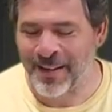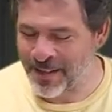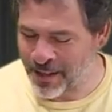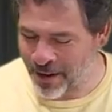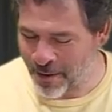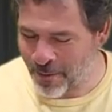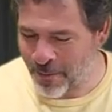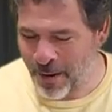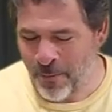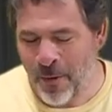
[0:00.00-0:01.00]
so
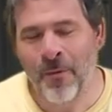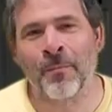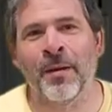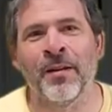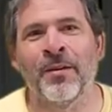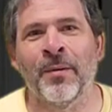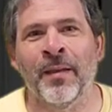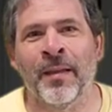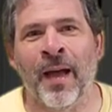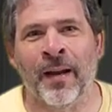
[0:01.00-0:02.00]
we won't be
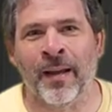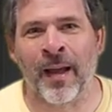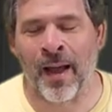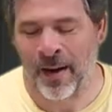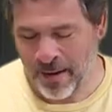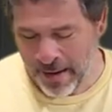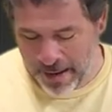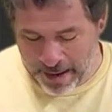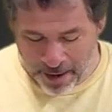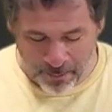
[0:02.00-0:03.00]
doing that again.
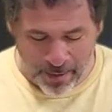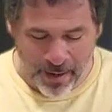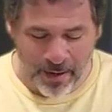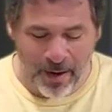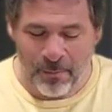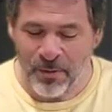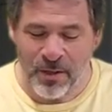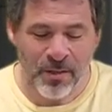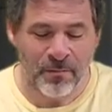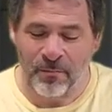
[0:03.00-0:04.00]
Uh, we ended up
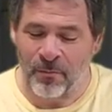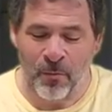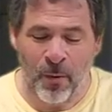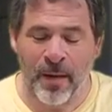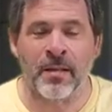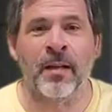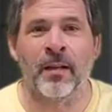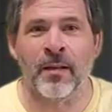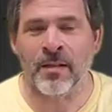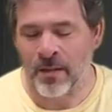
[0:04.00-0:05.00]
just
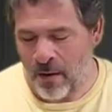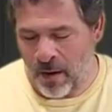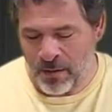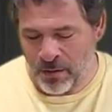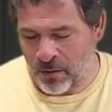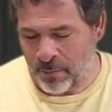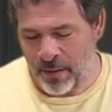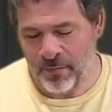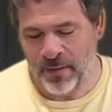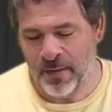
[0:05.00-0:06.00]
wasting this nozzle,
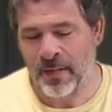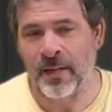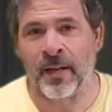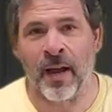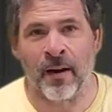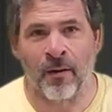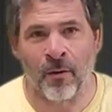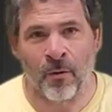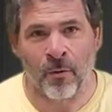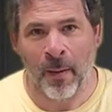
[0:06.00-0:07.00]
PVC, and a
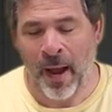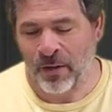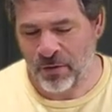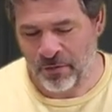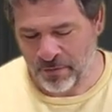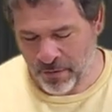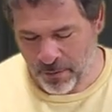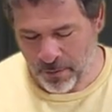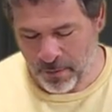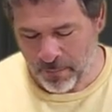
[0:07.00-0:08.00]
whole batch of
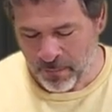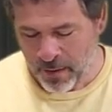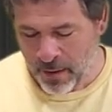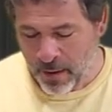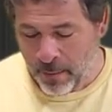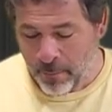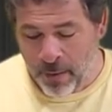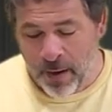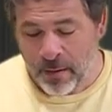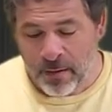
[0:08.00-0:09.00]
fuel.
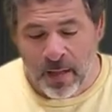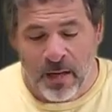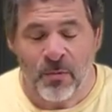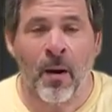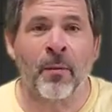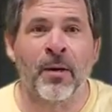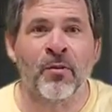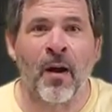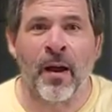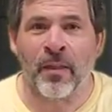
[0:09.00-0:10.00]
But that's why we
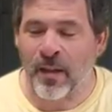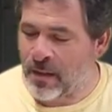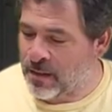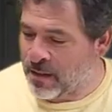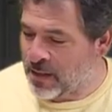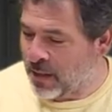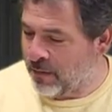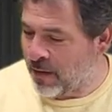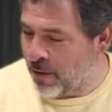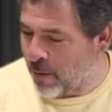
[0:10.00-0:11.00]
try things to see
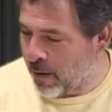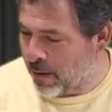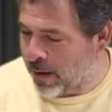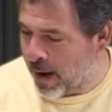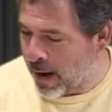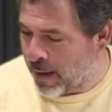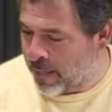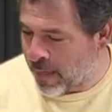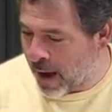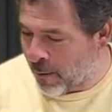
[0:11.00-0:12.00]
if they work,
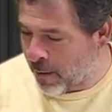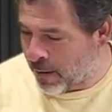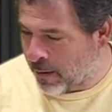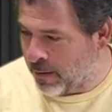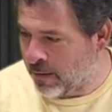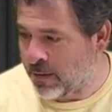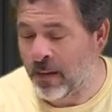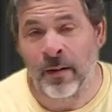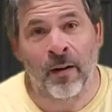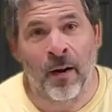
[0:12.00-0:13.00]
and that one
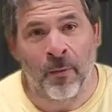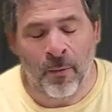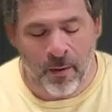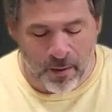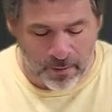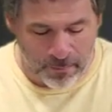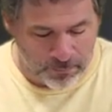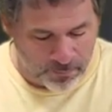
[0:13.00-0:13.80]
did not work.